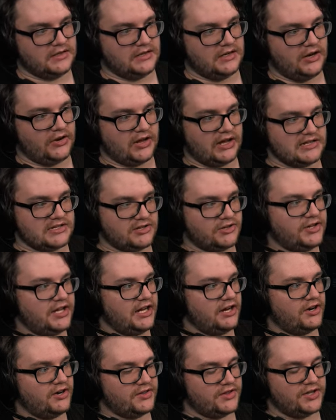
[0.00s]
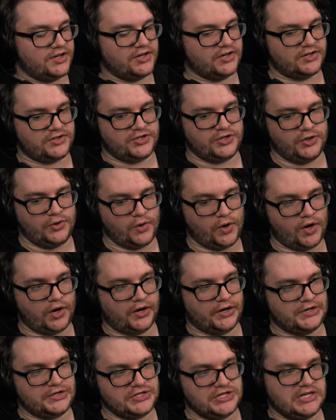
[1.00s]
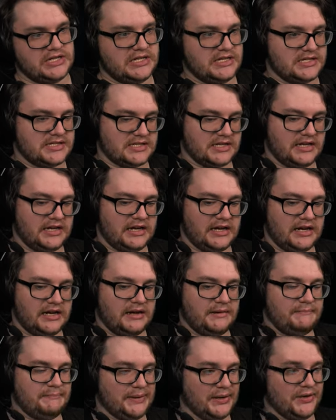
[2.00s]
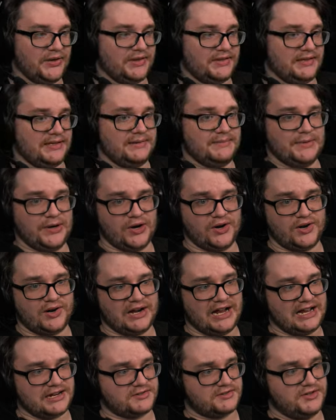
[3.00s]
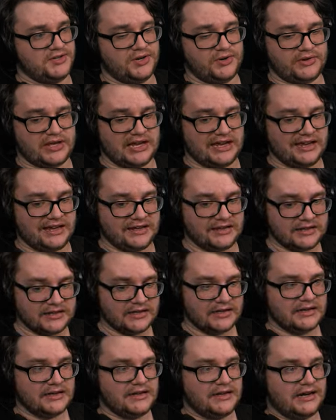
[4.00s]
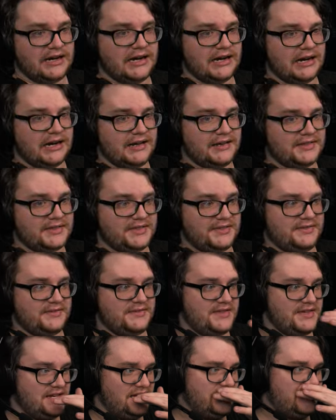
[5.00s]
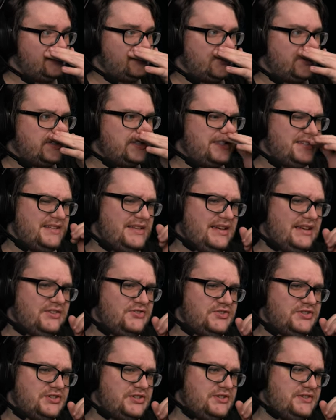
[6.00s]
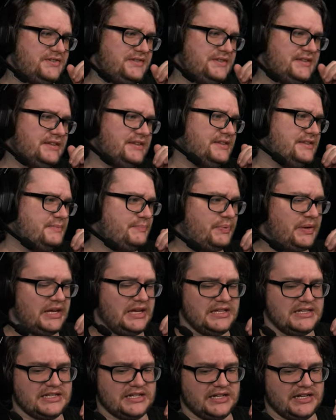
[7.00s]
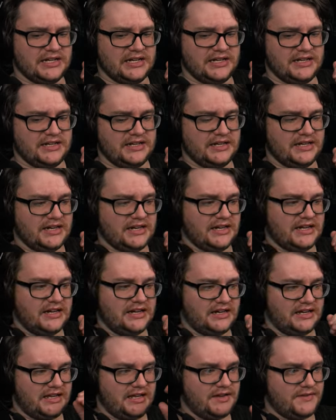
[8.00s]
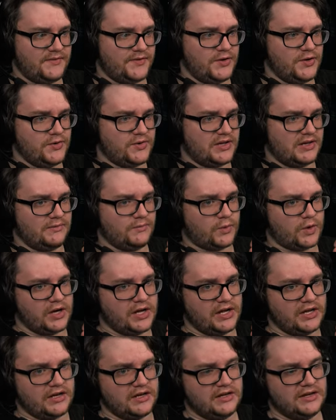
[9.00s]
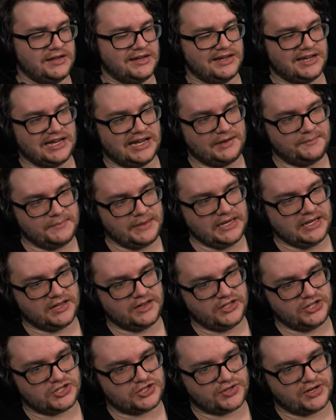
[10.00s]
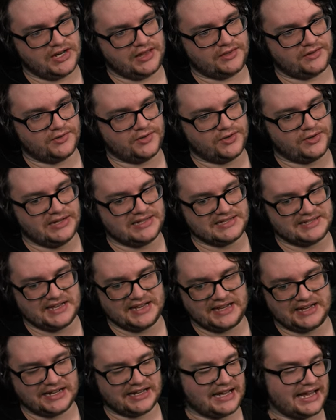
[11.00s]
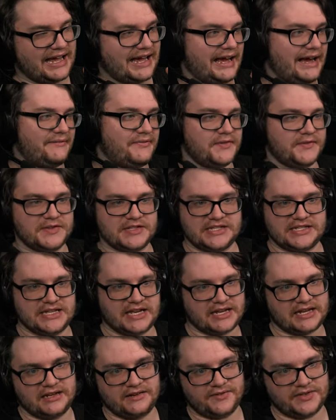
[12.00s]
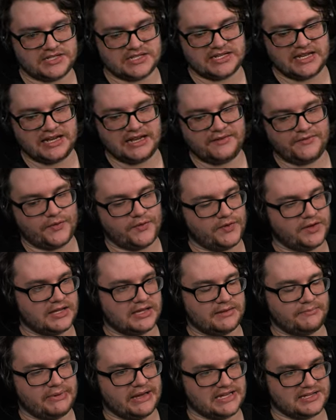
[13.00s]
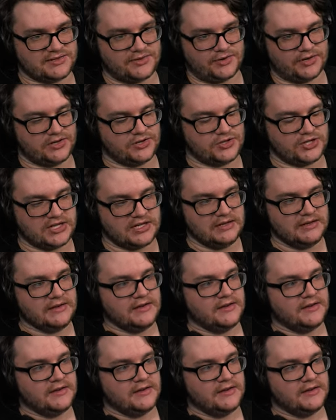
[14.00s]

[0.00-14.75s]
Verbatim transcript: Okay, so here there are two RNGs. Uh, both of them are actually okay. Uh, it just it just depends on uh, if you can run immediately straight through. It's like half of a second of a save if you get the best RNG